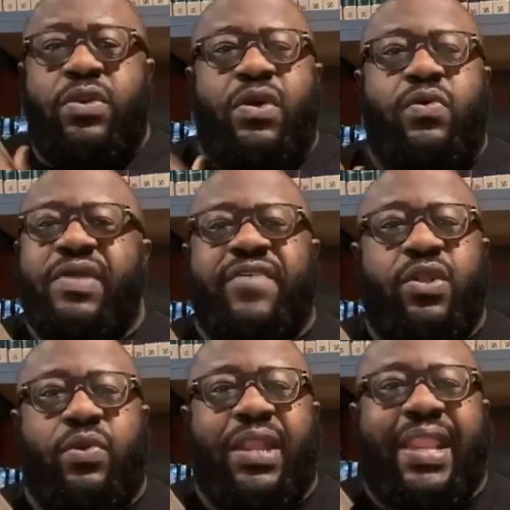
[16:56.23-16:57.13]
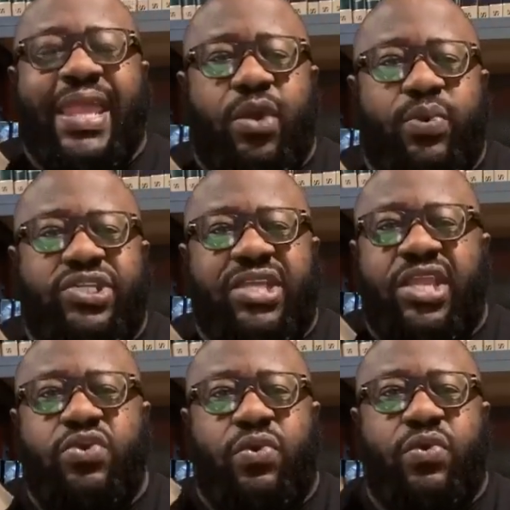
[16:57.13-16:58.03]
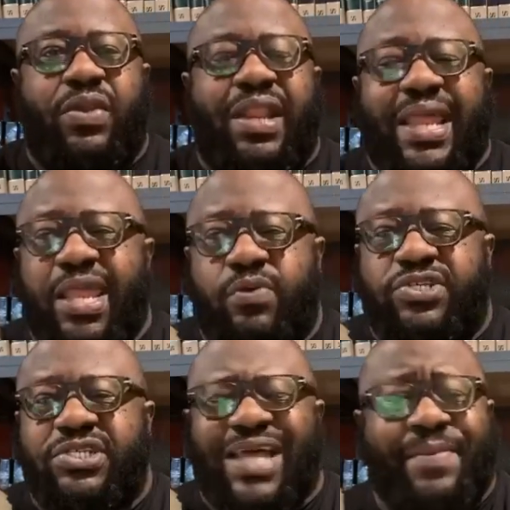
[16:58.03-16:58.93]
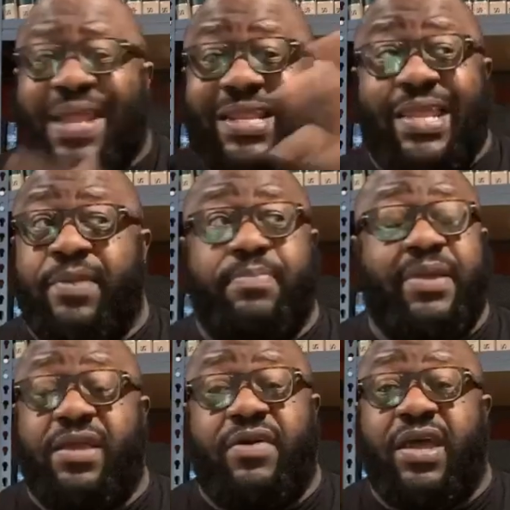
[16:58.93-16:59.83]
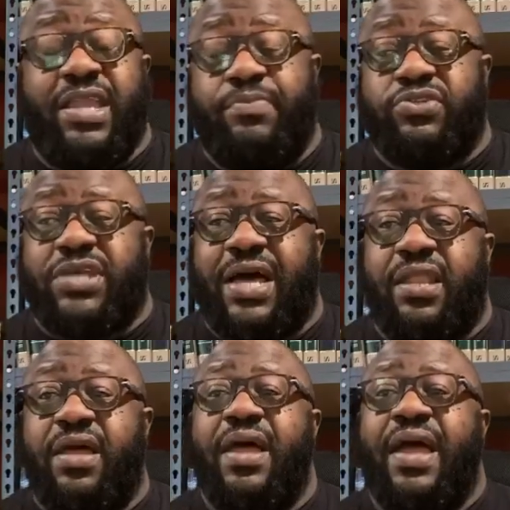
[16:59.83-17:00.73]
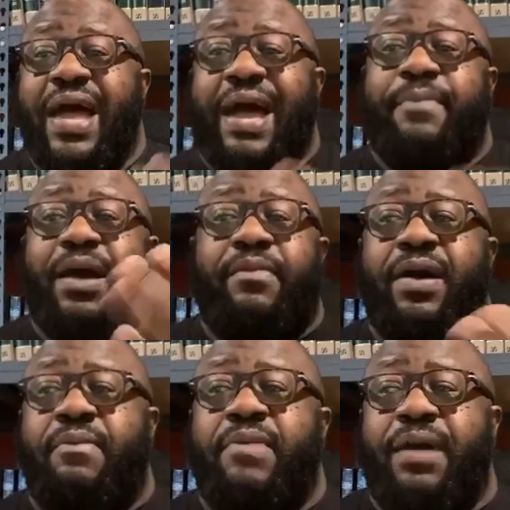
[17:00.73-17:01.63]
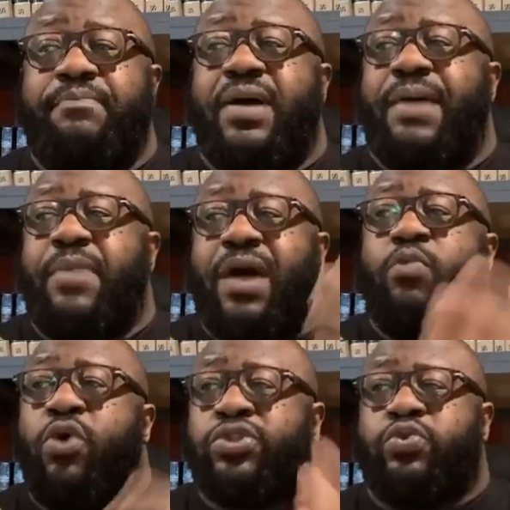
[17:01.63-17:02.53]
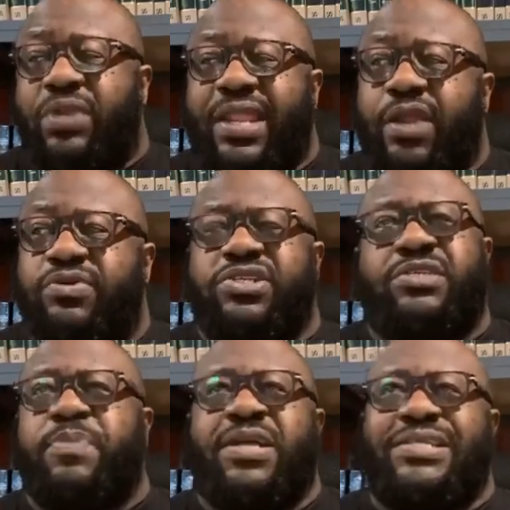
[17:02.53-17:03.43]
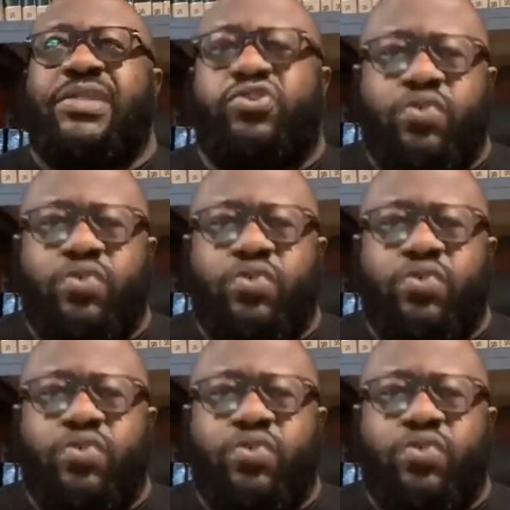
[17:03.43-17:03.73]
don't even know the language and you don't know the languages, I'm not claiming to be a Hebrew scholar. I work through the languages because I do them